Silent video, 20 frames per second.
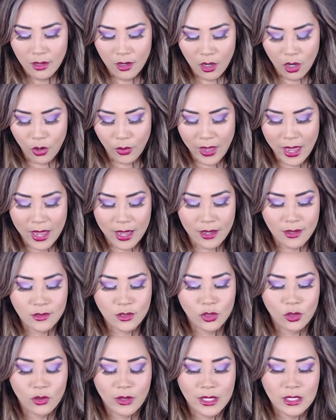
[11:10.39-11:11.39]
Okay,
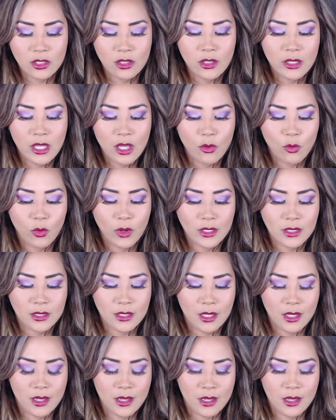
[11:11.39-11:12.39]
so let's look at what's
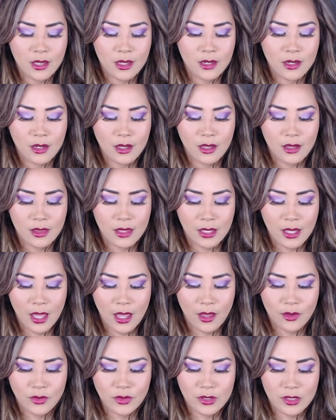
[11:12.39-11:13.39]
in the
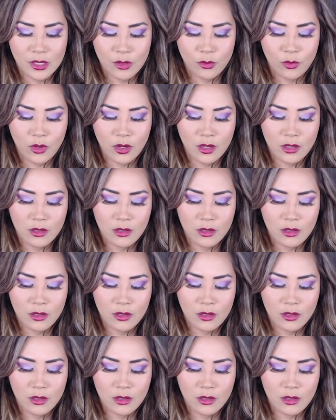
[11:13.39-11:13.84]
KFC one.